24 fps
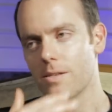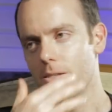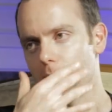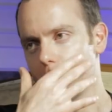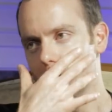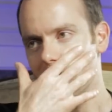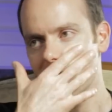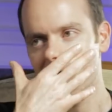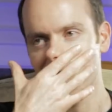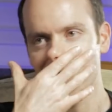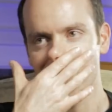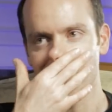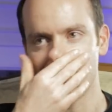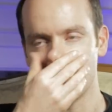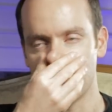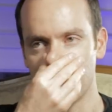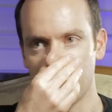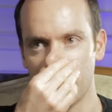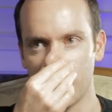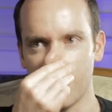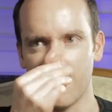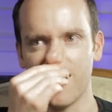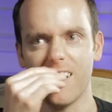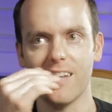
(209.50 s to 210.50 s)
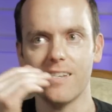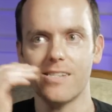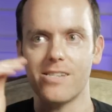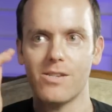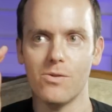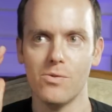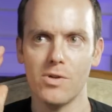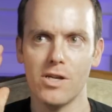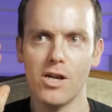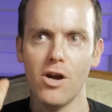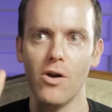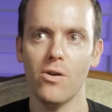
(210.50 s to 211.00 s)
So I'm like, all right.
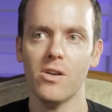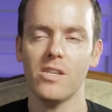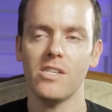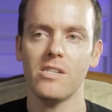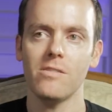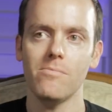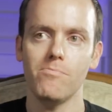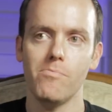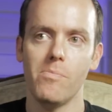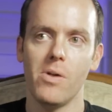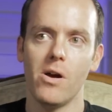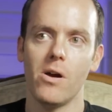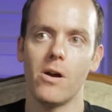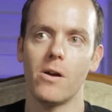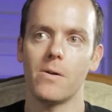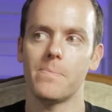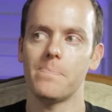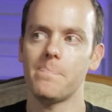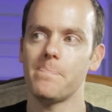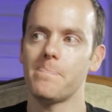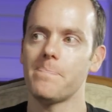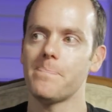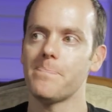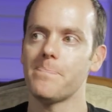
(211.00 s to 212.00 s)
So we go to some bar,